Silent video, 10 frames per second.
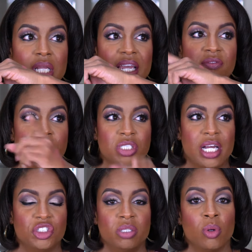like
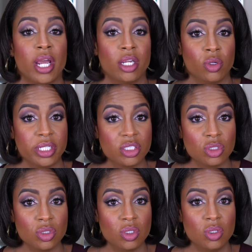Versace Bright
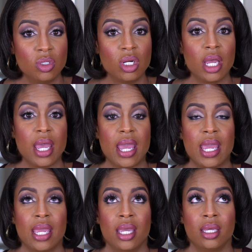Crystal,
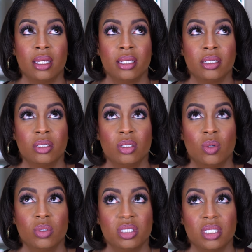and
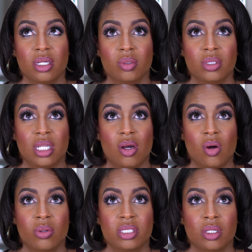what's the other one that I
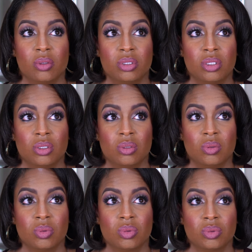always go
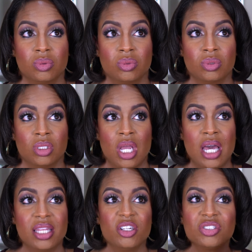to?
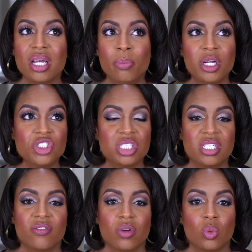There's a bunch of
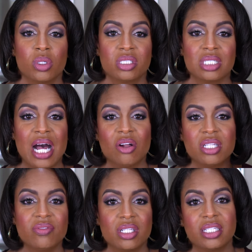different ones. I'll
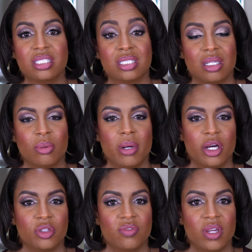leave a list of some of my
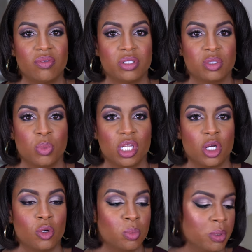other favorites
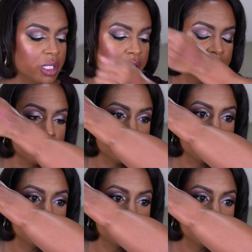below, but